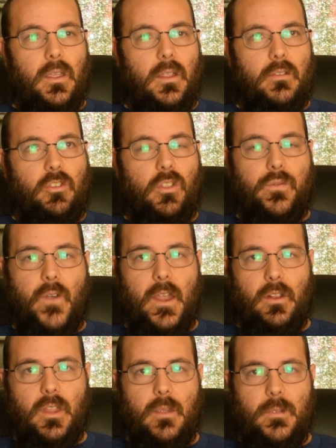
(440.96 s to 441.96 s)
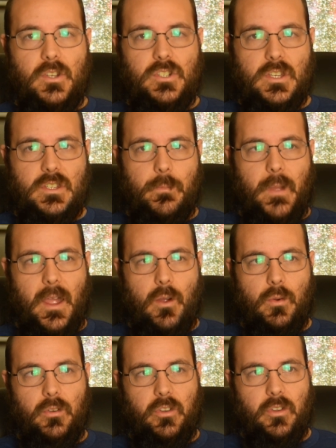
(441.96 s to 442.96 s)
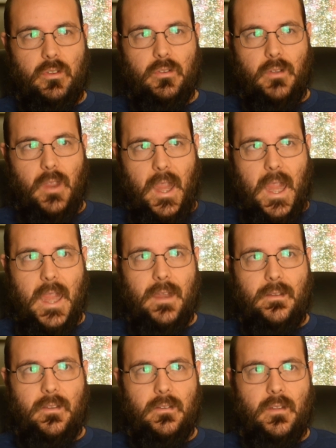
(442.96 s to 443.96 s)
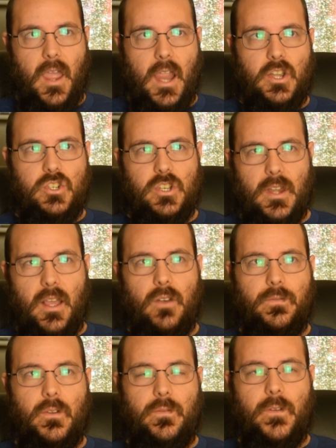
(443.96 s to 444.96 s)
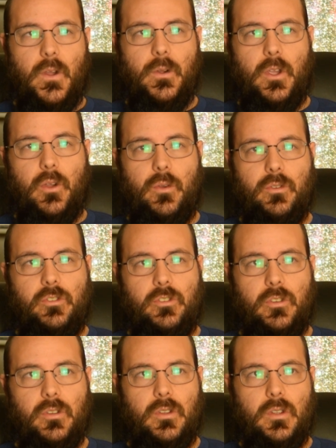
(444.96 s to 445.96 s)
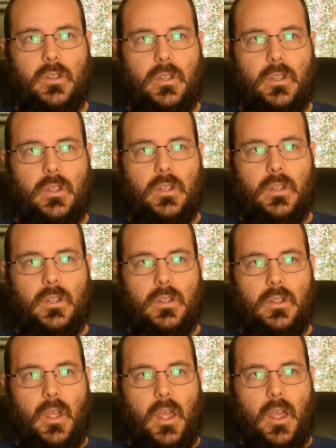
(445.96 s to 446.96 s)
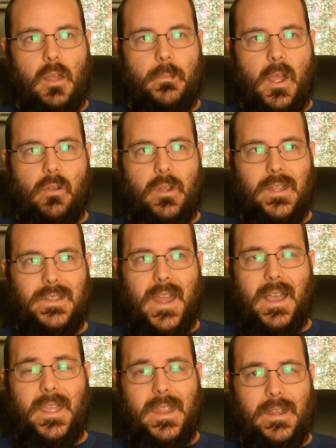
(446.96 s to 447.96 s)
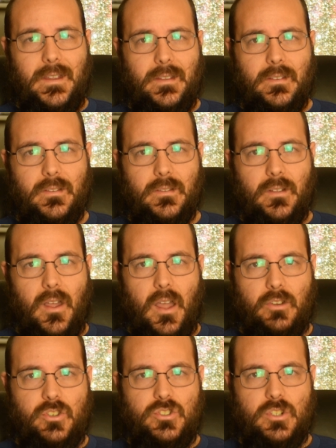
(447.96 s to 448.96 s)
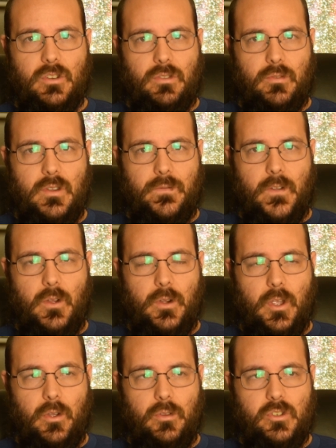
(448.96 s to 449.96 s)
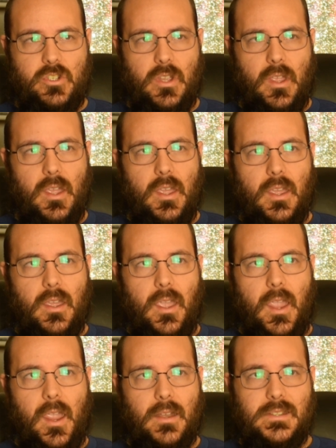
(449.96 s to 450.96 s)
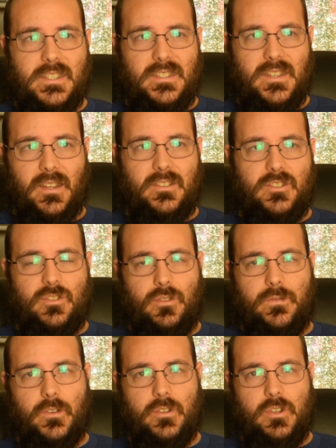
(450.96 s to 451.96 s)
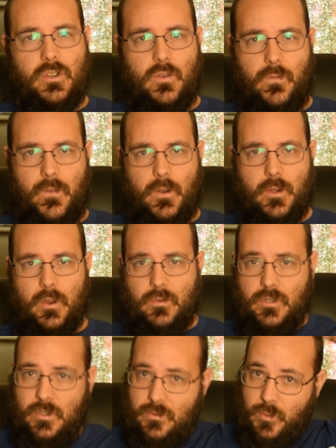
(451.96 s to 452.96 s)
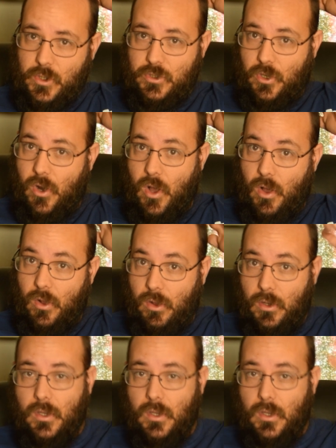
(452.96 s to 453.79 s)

So the final image is about 8 hydrogen alpha photos, about 9 oxygen 3 photos, and 6 sulfur 2 photos, which are all